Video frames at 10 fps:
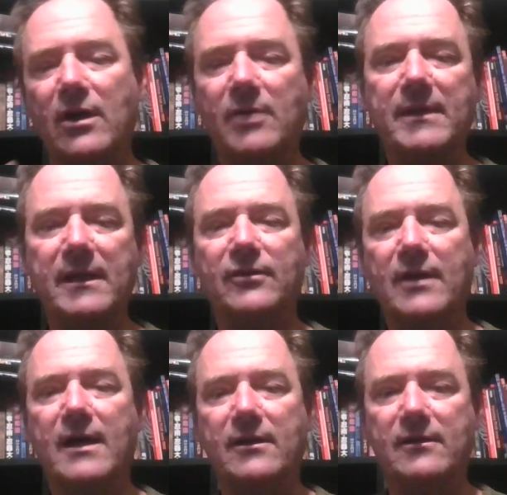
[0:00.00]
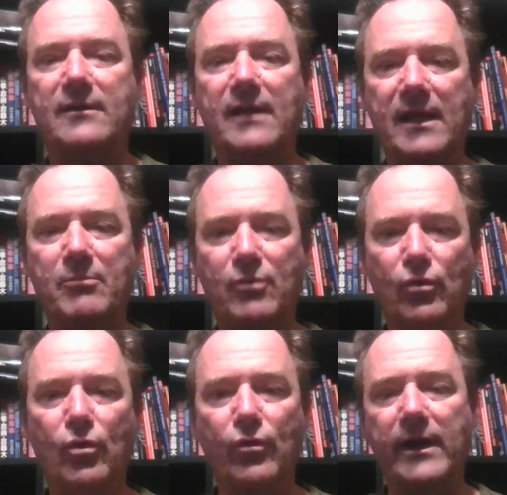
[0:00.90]
Army has got a
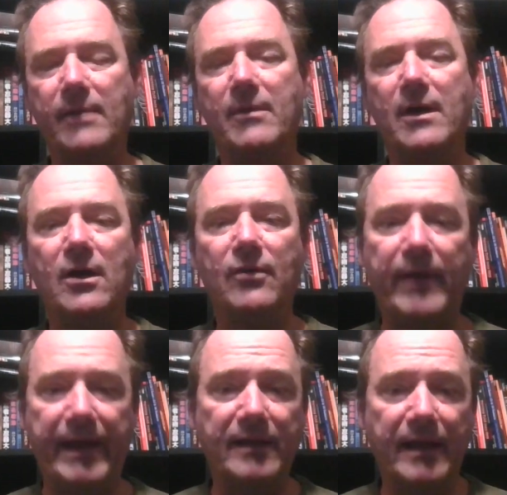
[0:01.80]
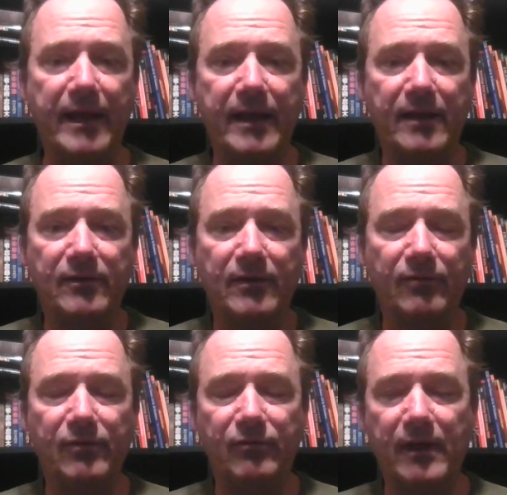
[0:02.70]
program of hand-to-hand
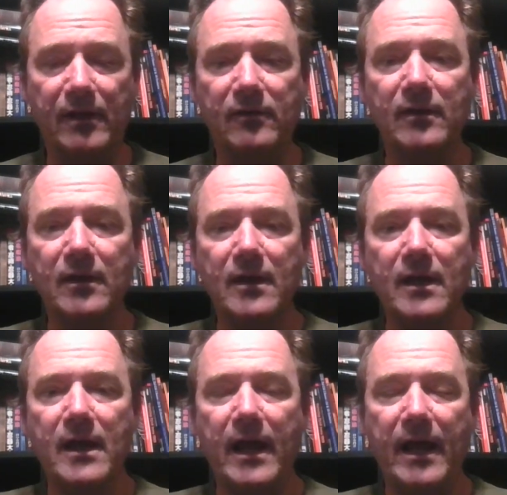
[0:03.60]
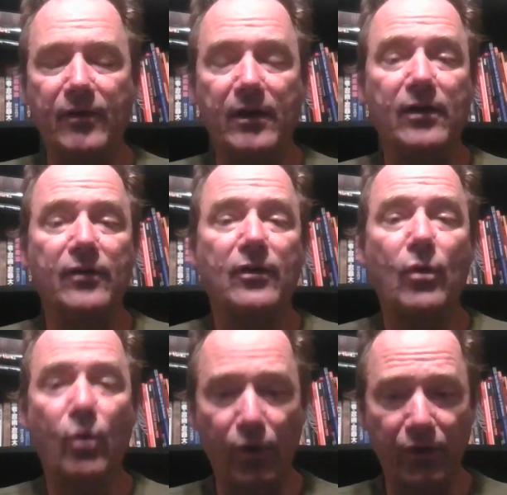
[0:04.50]
self-defense, and there is a
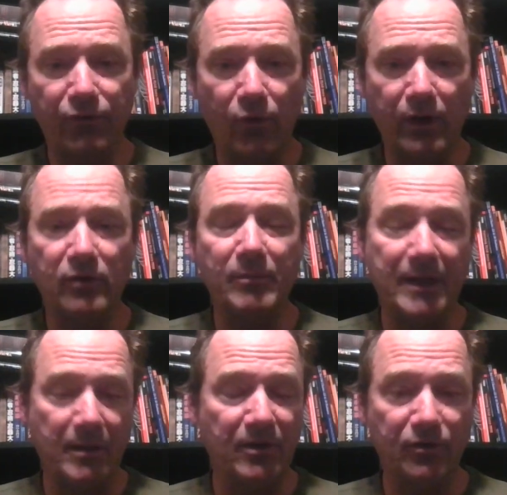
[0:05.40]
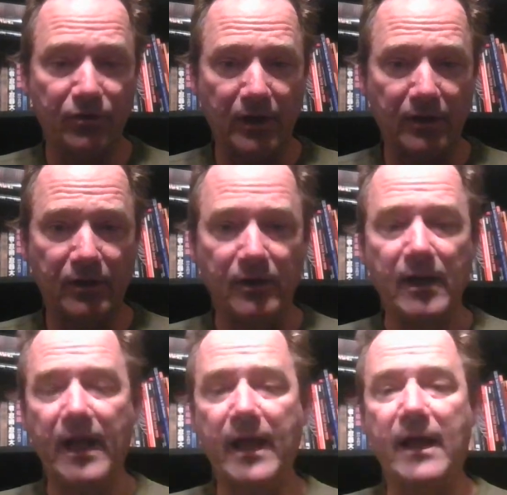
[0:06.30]
course for it to become an
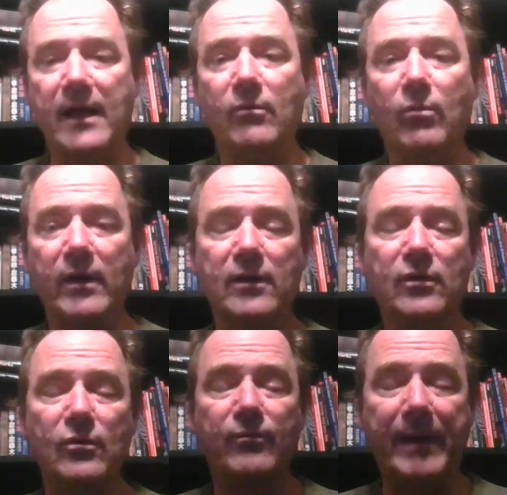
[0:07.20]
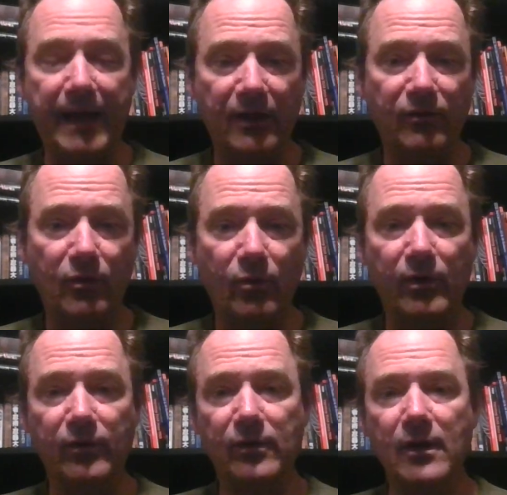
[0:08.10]
instructor. And when you've passed the
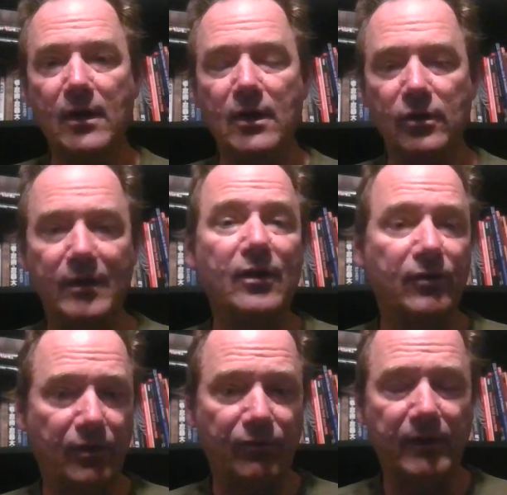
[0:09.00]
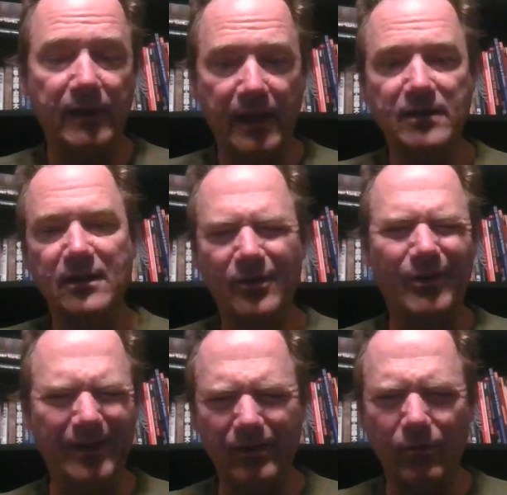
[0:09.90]
course, you get a certification,
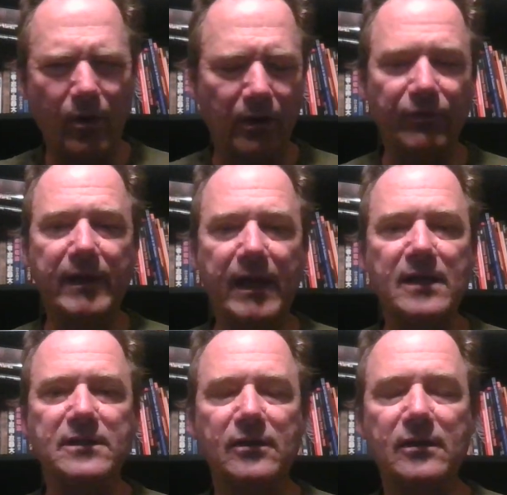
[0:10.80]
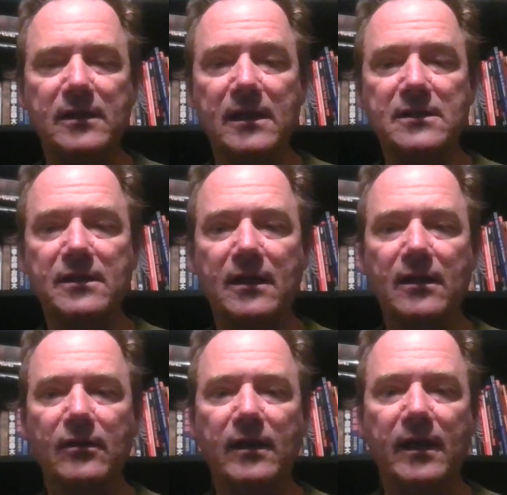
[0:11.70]
a little qualification to teach
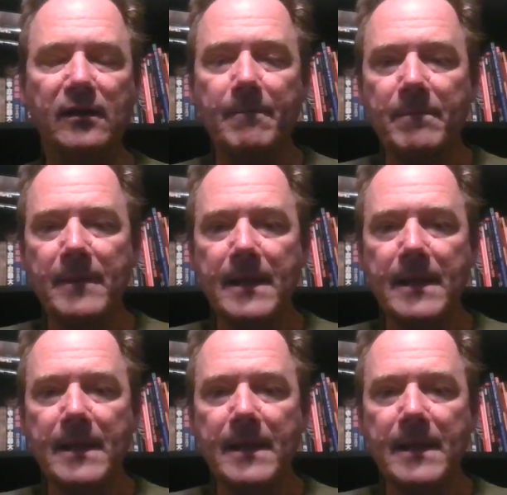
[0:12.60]
it.